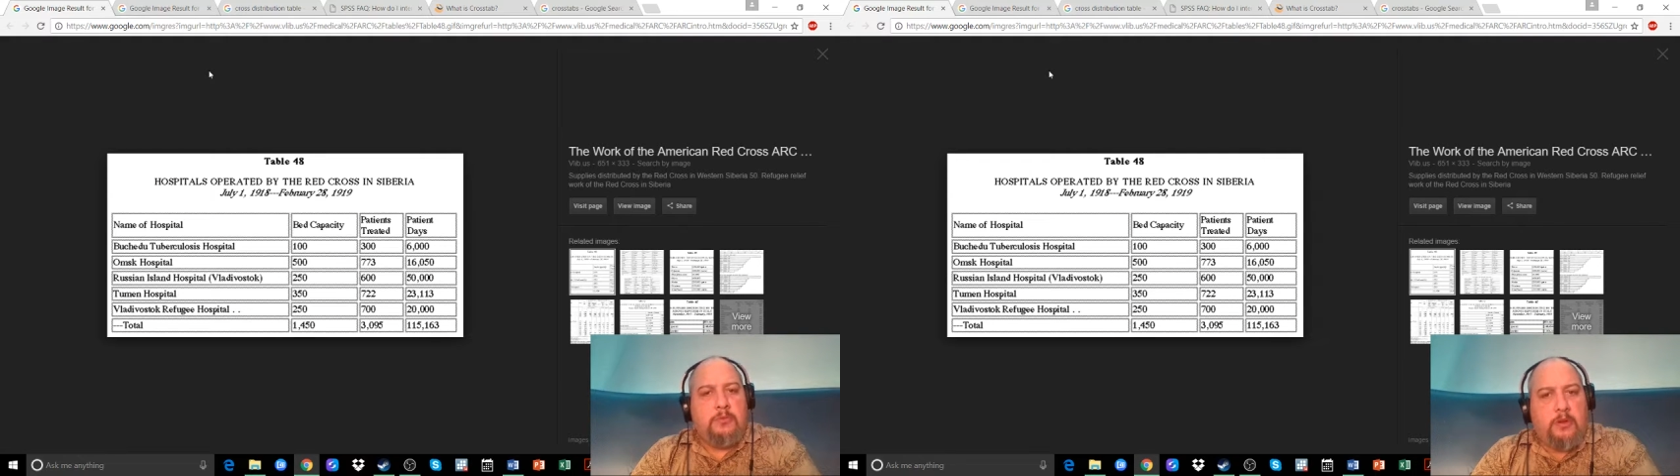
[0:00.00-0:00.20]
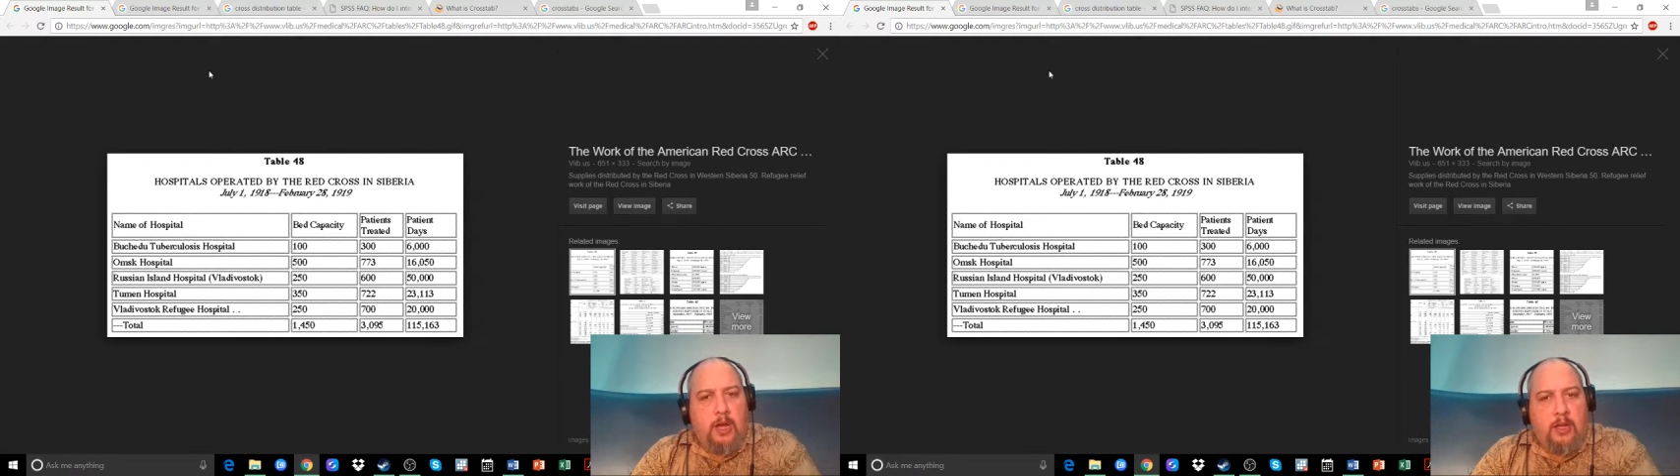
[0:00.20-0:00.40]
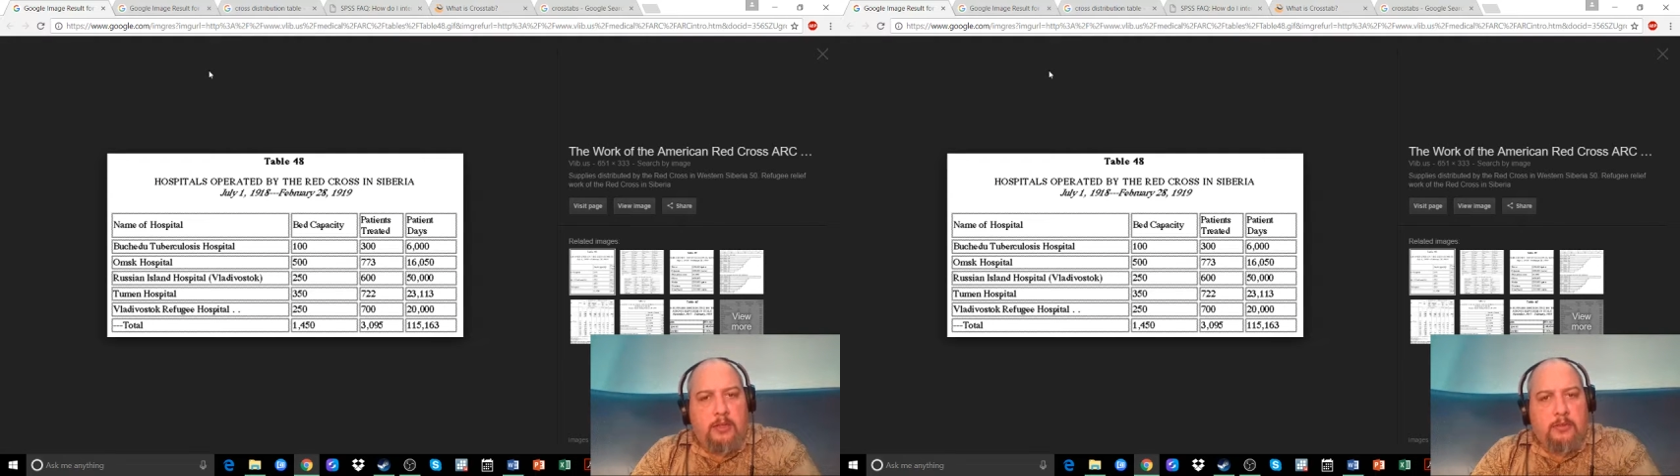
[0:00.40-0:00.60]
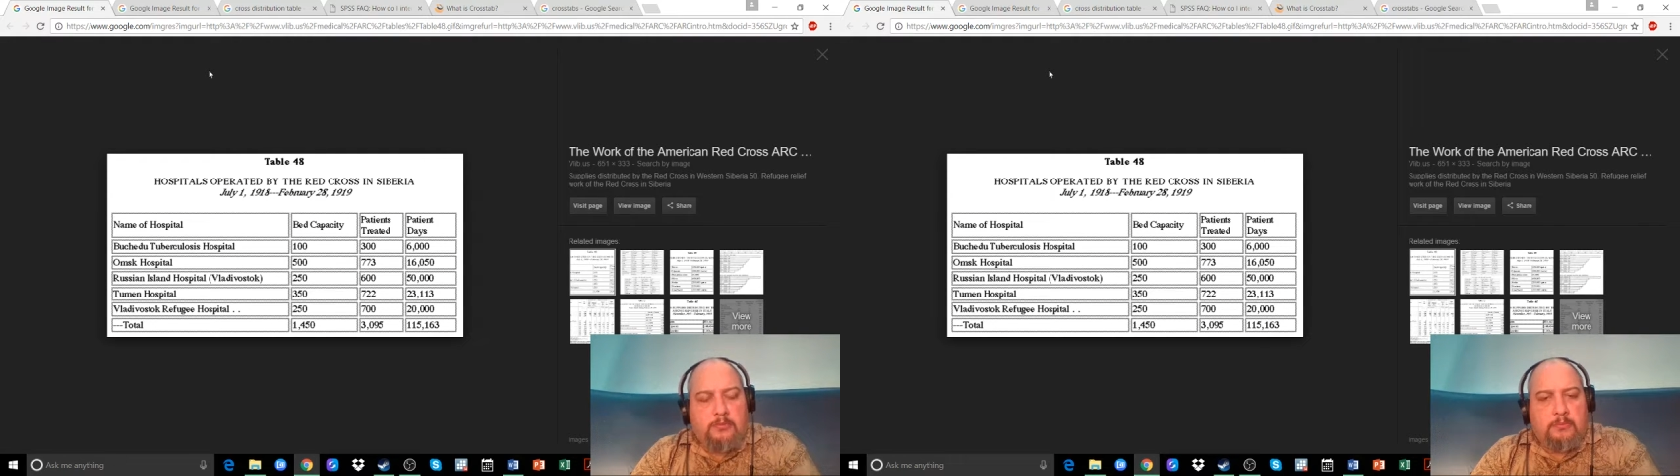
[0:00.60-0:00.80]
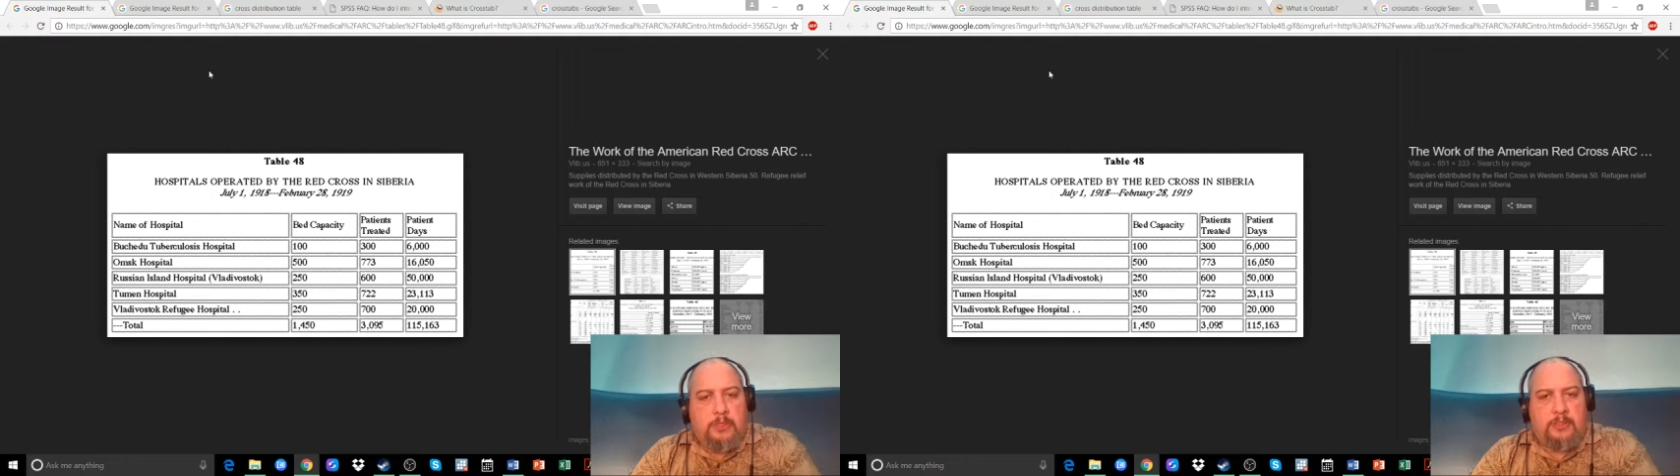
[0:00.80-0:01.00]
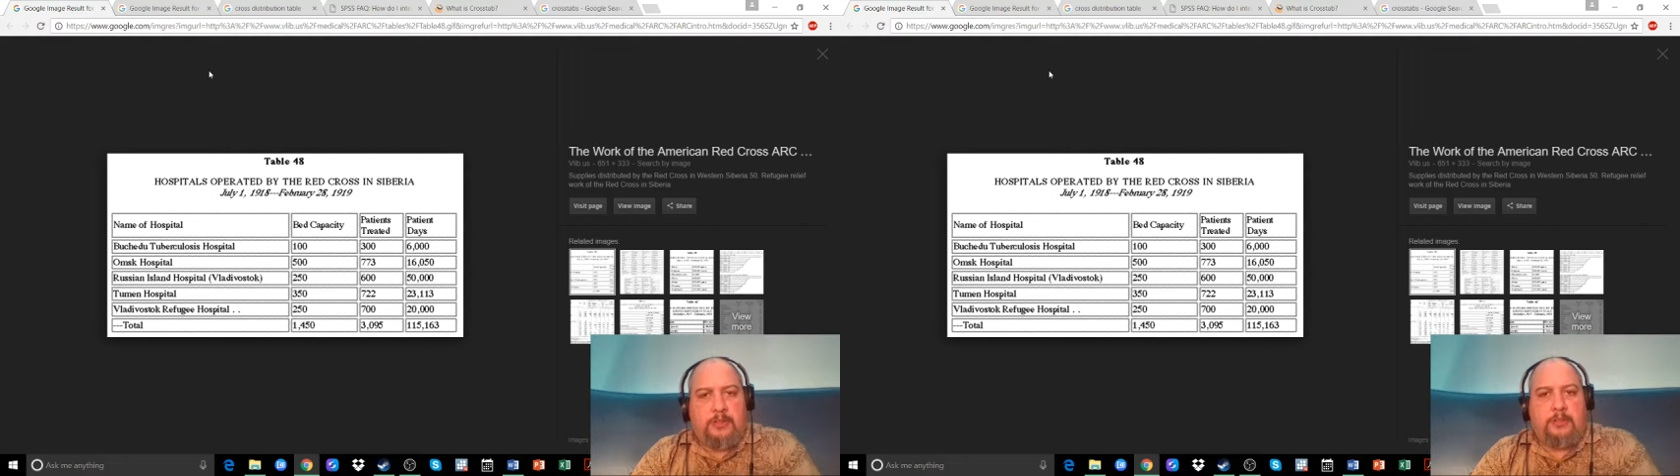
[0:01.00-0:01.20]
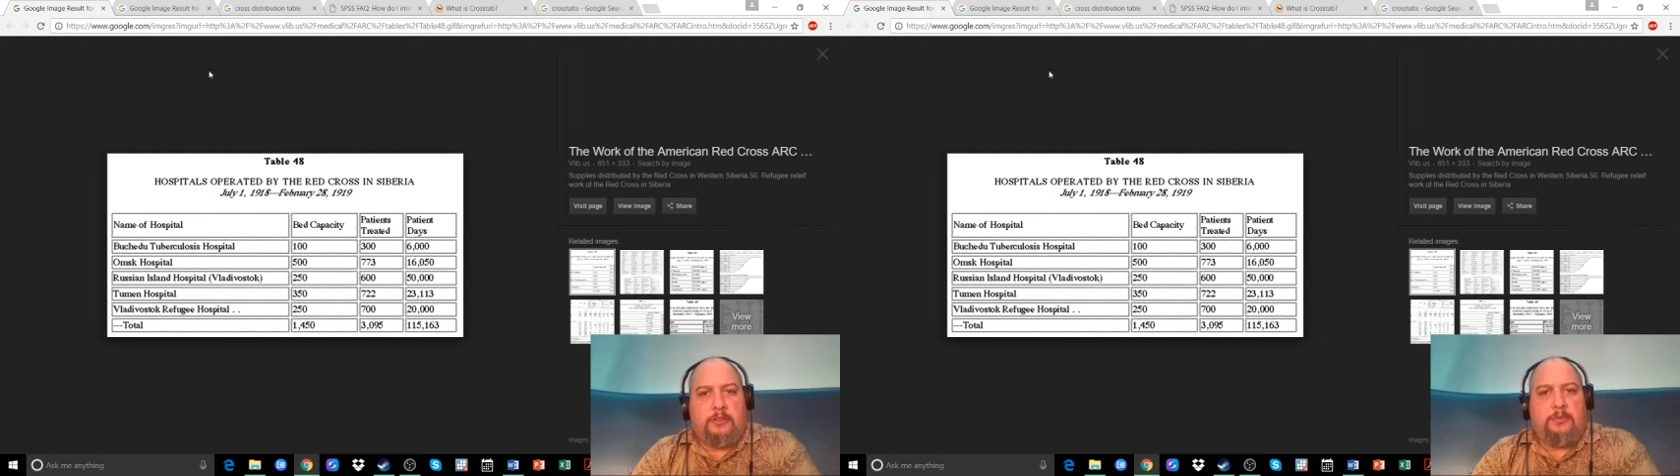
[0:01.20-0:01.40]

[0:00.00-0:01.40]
not material.